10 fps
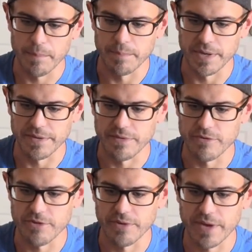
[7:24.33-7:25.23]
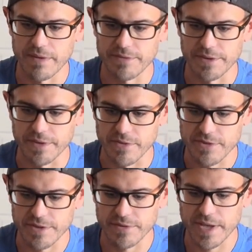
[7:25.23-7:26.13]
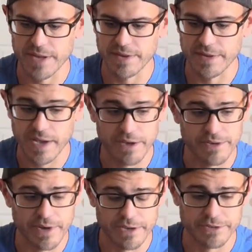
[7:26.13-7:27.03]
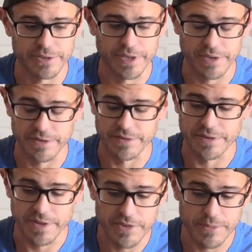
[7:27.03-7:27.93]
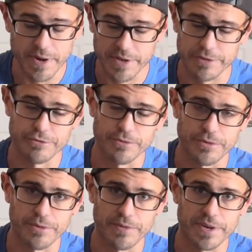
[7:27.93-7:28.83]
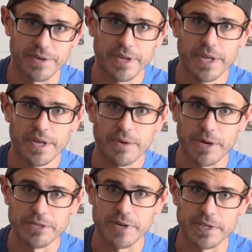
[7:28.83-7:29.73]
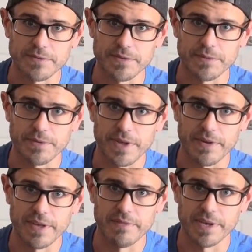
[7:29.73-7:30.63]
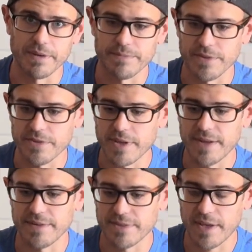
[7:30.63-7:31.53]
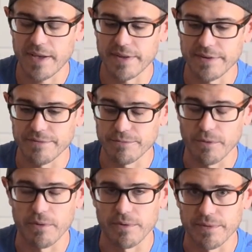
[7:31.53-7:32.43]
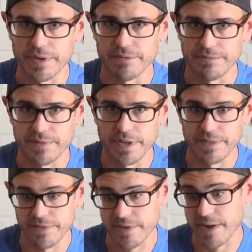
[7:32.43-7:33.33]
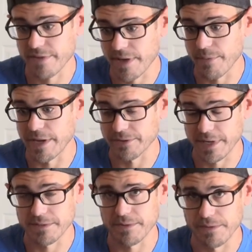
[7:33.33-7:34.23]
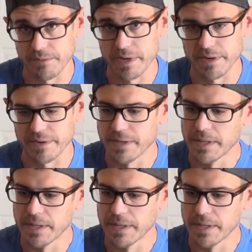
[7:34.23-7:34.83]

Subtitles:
but you still have to consider that, and how you actually can, an easy way to control the rear weight transfer without giving up the side-to-side roll and side-to-side weight transfer in the rear